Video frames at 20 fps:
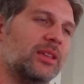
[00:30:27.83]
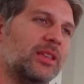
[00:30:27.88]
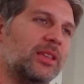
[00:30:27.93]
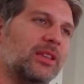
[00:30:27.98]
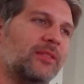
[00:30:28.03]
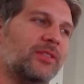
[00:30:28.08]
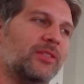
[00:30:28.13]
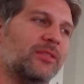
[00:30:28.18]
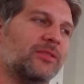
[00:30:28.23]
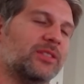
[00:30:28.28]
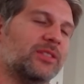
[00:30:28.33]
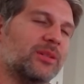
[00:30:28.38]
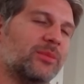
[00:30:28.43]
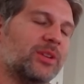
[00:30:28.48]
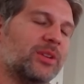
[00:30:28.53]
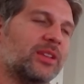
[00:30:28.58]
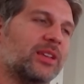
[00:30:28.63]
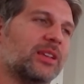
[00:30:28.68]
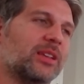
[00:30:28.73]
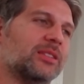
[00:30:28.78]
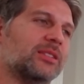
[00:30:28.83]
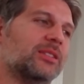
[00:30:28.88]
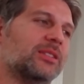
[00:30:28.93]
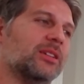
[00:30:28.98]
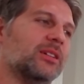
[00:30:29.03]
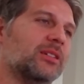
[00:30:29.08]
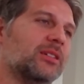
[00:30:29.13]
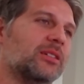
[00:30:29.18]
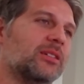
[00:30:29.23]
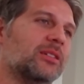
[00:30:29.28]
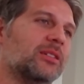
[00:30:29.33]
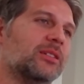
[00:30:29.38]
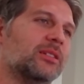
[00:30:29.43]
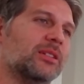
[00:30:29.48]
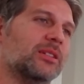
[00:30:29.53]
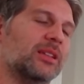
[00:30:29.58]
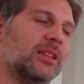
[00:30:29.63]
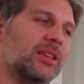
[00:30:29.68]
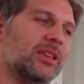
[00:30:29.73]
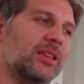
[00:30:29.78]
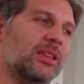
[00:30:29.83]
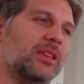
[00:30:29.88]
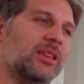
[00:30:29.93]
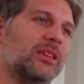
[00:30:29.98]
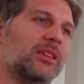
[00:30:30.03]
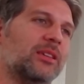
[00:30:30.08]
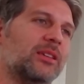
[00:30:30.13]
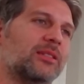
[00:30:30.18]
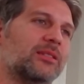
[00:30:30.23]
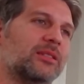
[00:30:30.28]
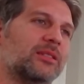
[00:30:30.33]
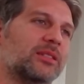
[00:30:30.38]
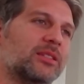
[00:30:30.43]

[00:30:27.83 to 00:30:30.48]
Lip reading: if somebody has done a